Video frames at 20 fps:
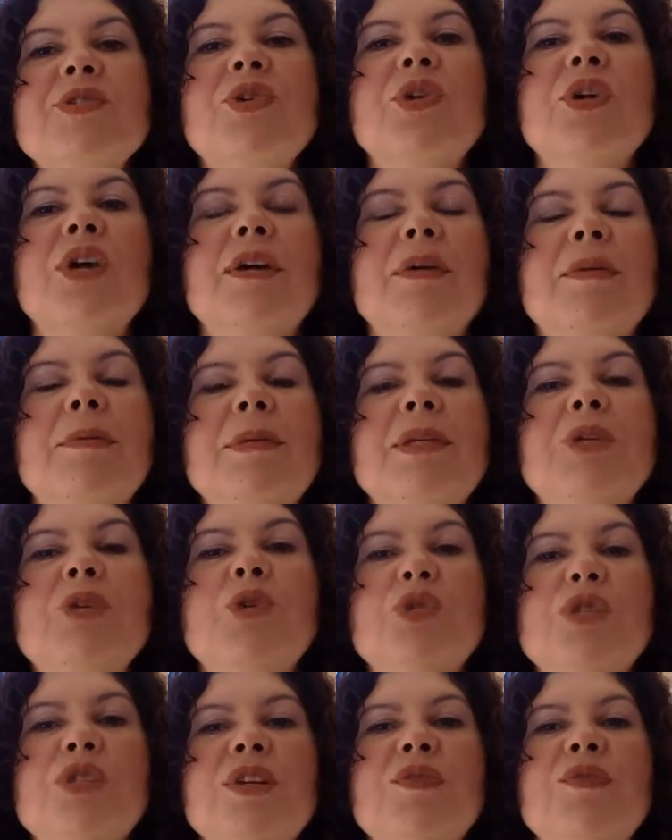you're going to be
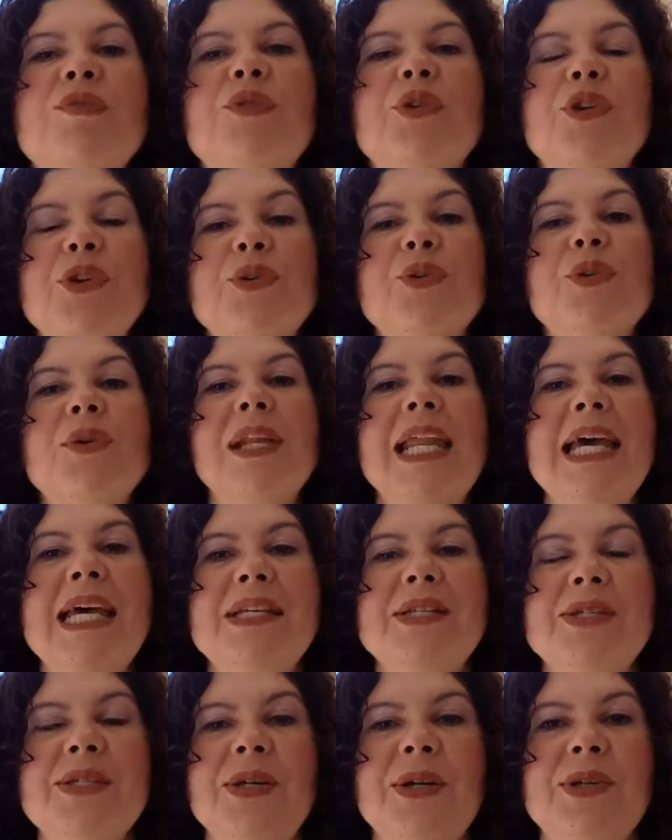using for your
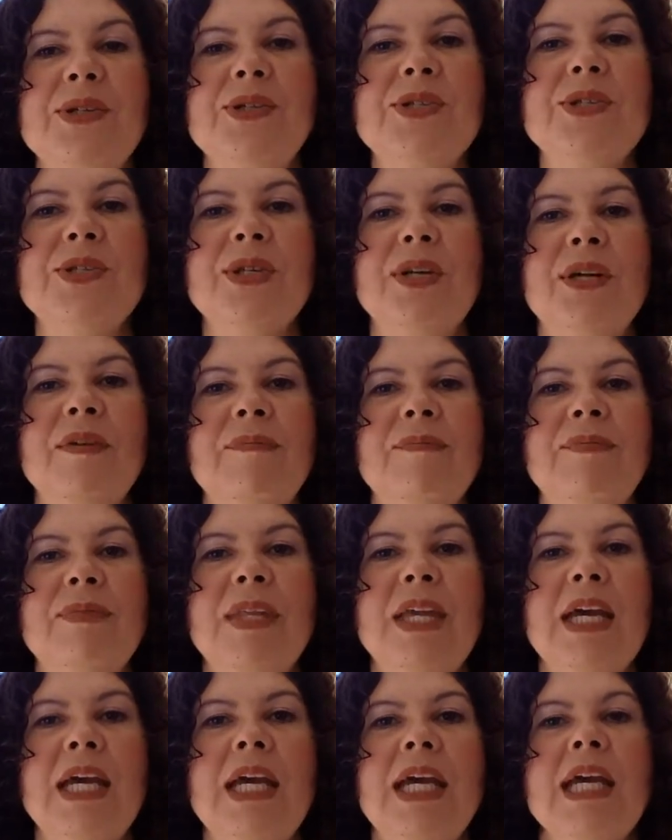lessons.
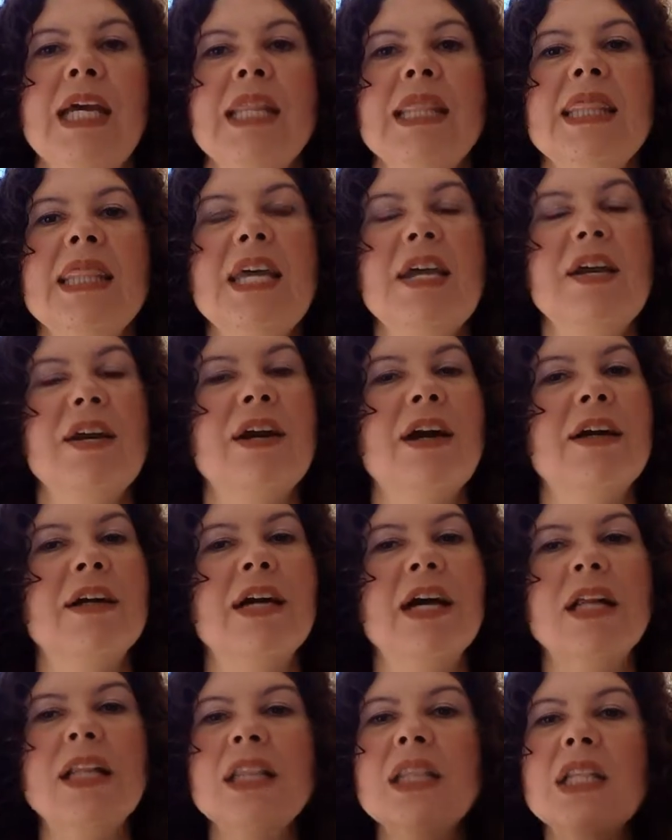There are
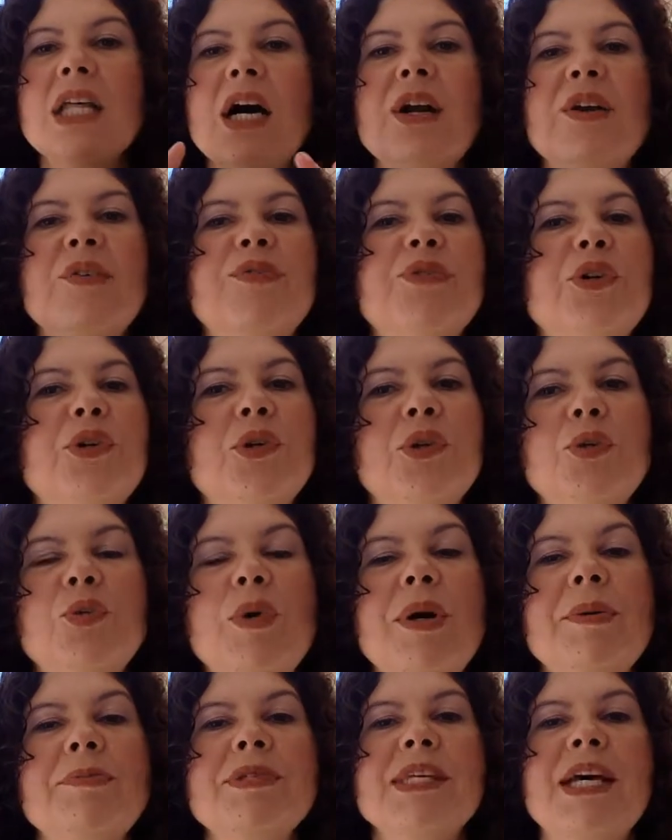a lot of cool
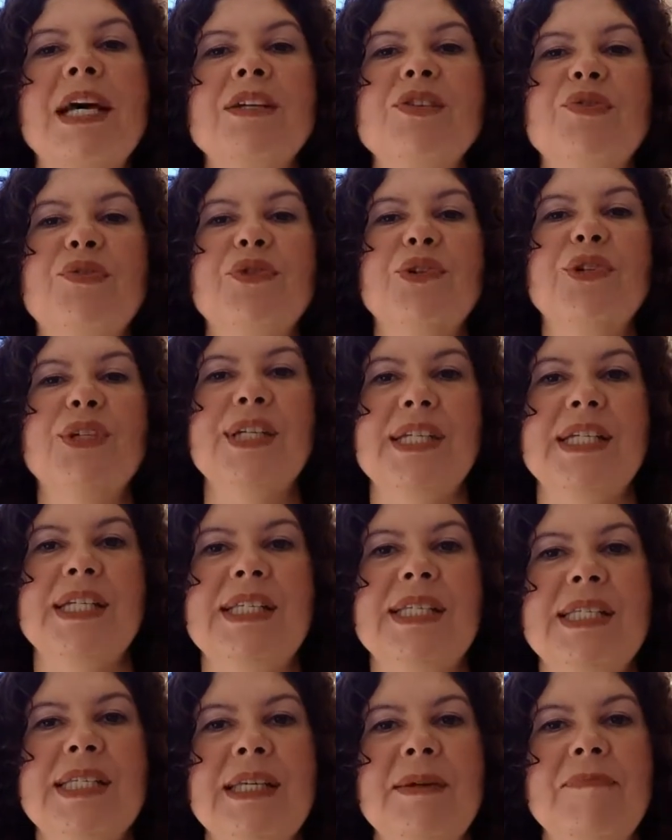websites for this.
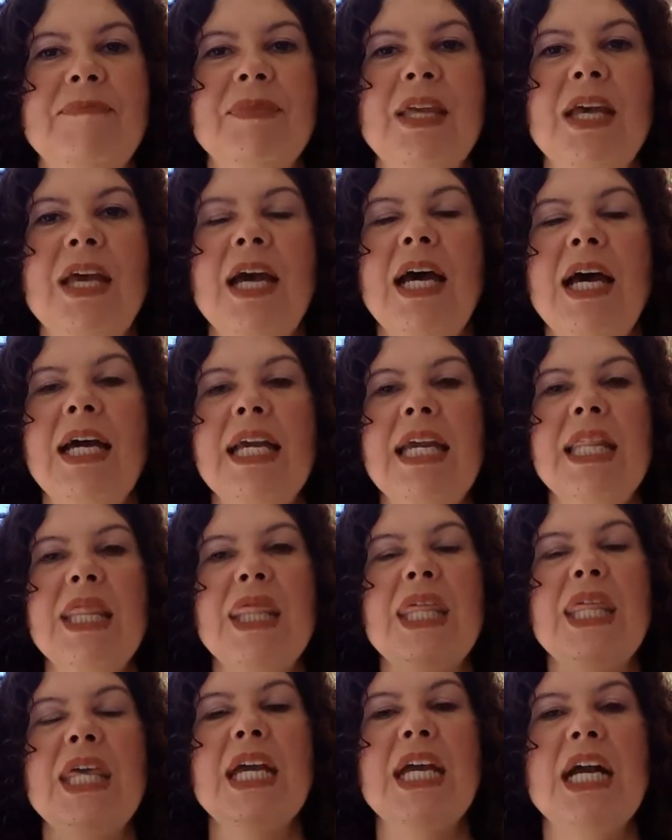I can
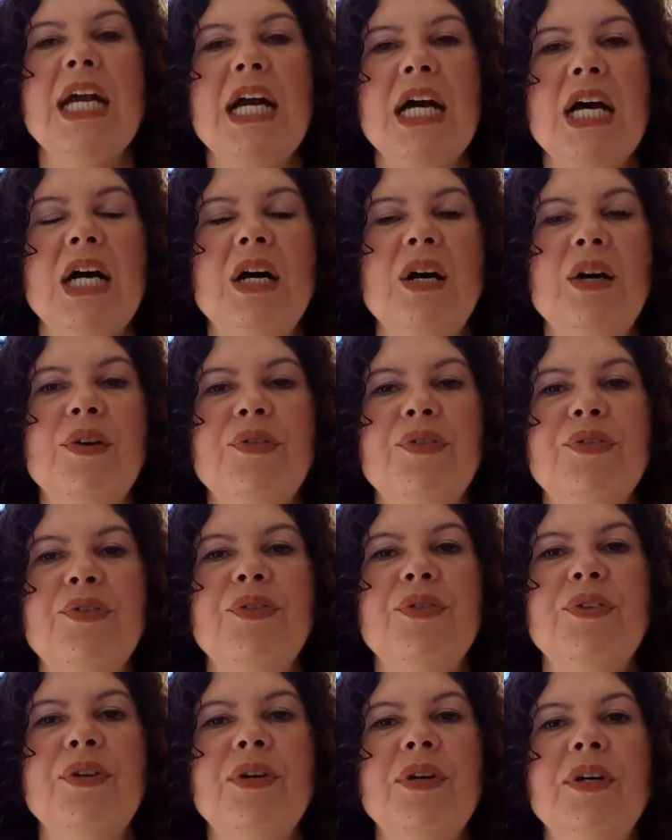think of
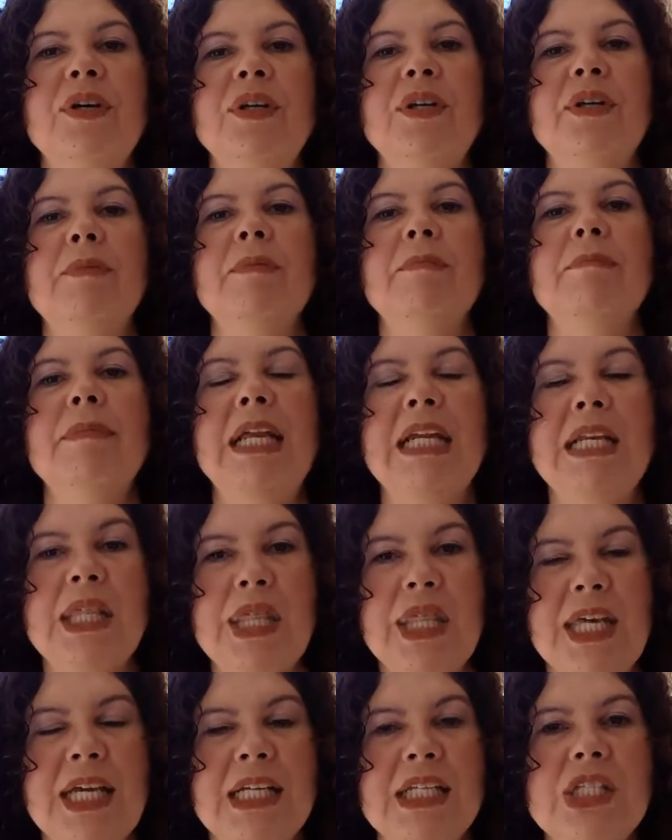
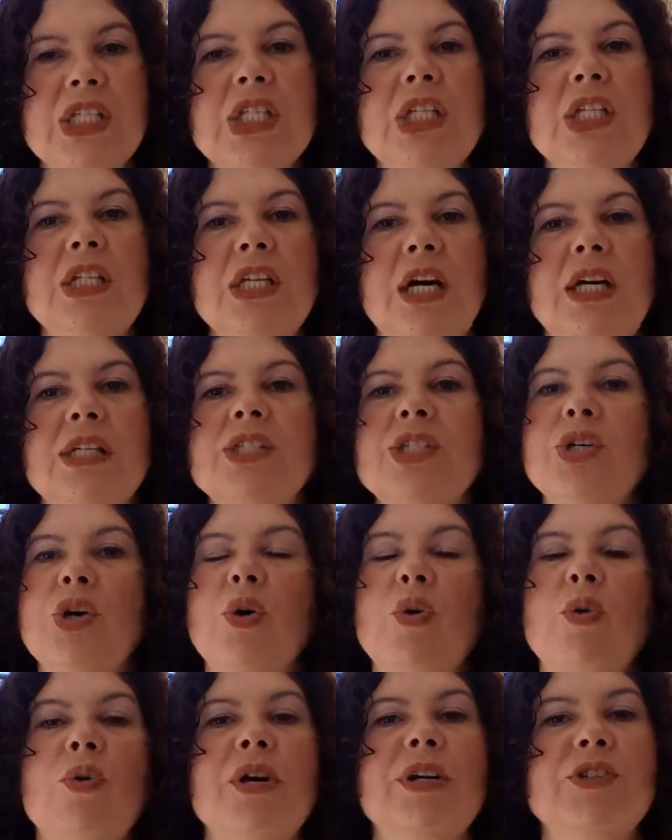
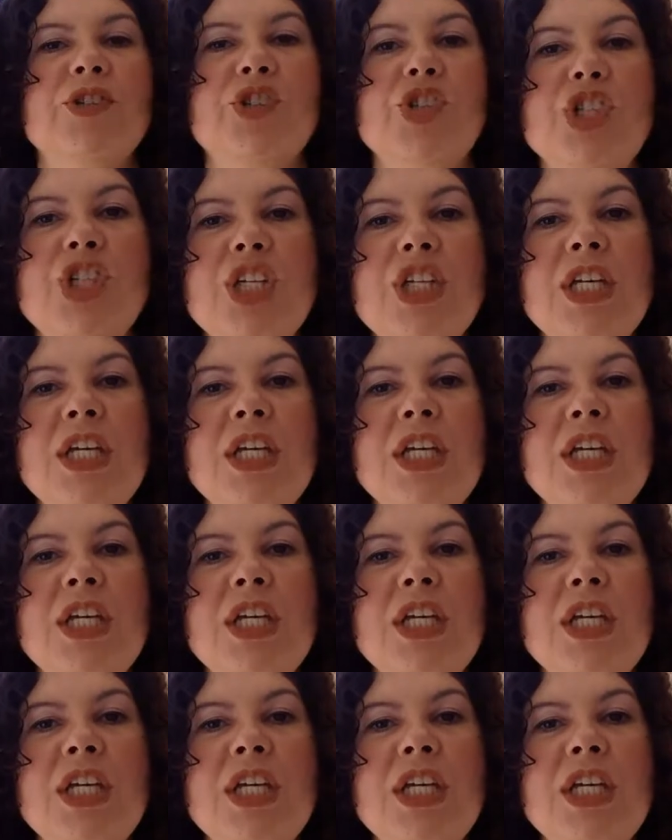manythings.org,